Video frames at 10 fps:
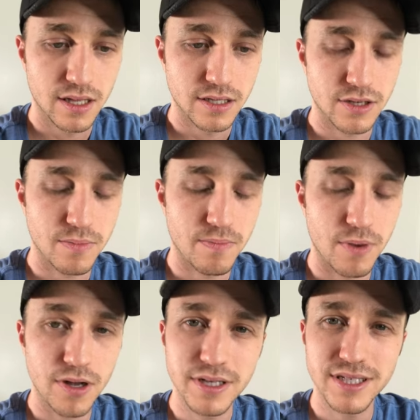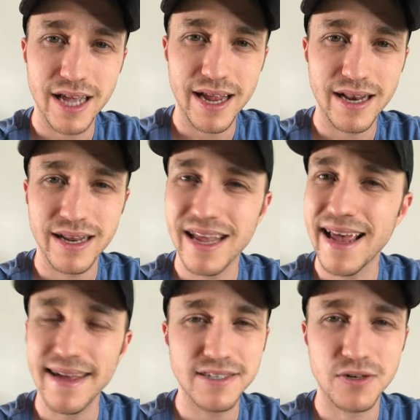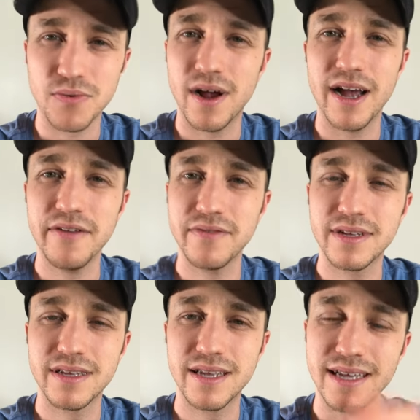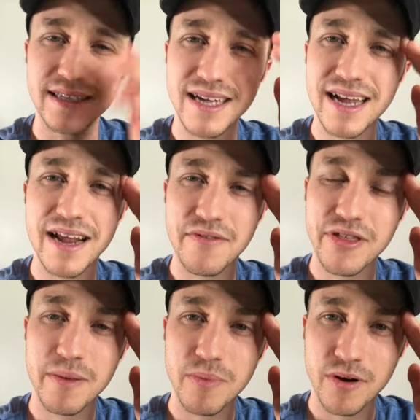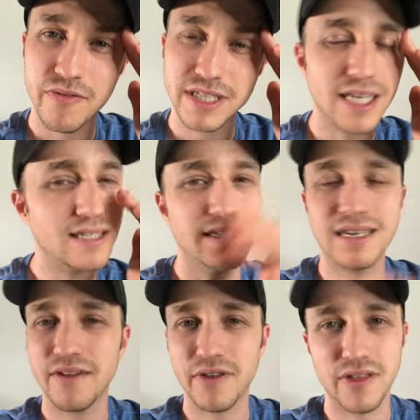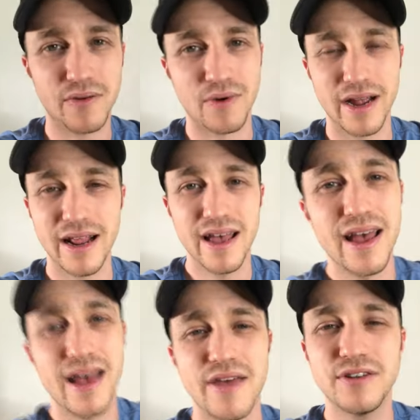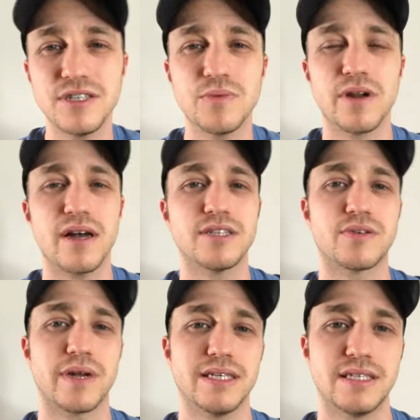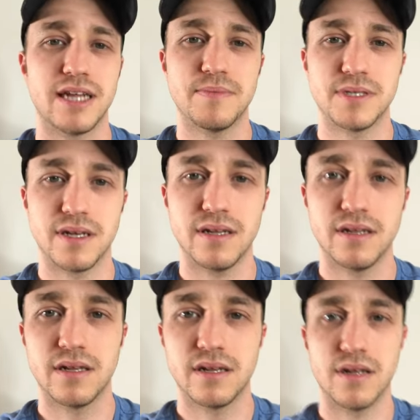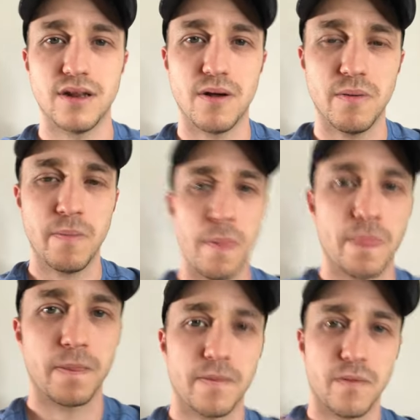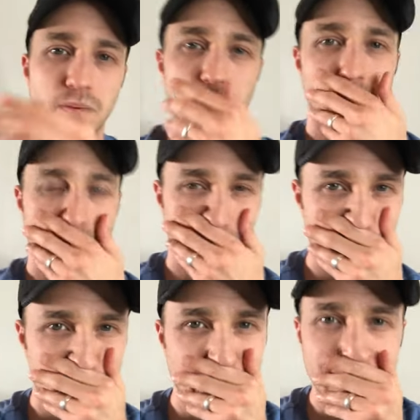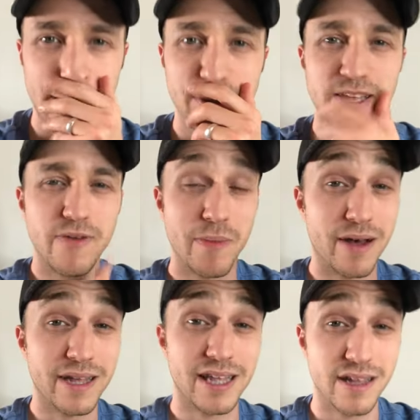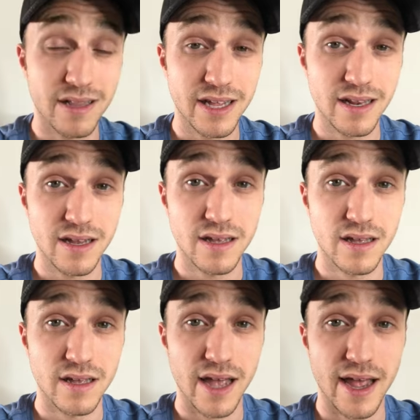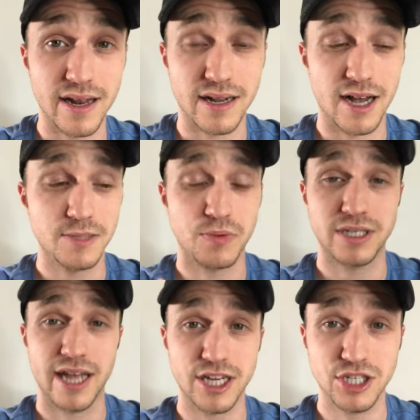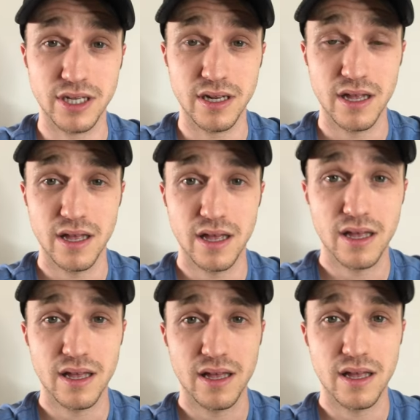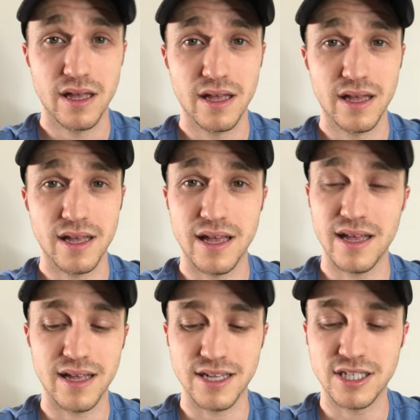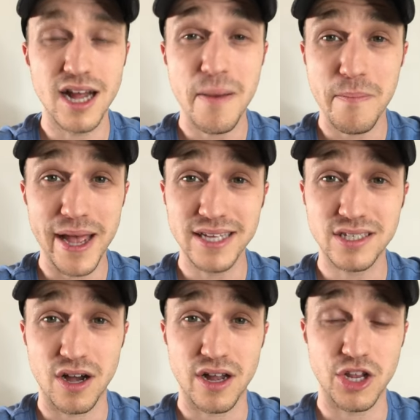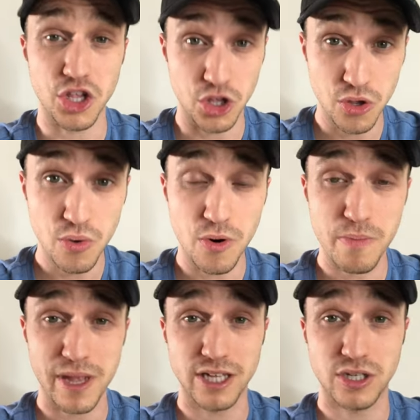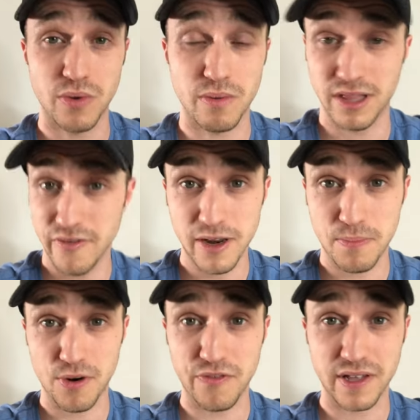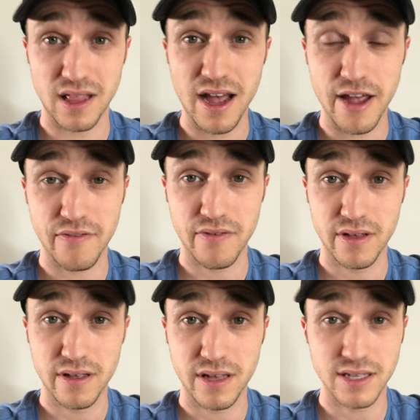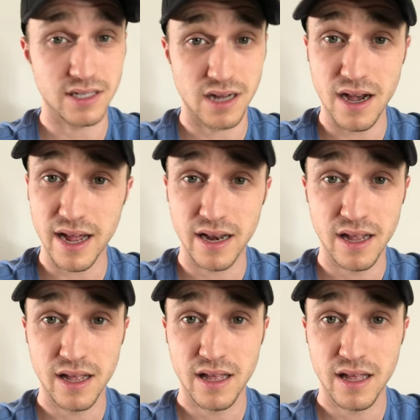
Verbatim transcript: So Paul is saying he hasn't arrived. He hasn't gotten everything perfect. He hasn't done everything right. And this is where God's grace steps in. You know, what the things I believe about healing and God's protection, it's not based on you or me do, living a perfect life. It's not.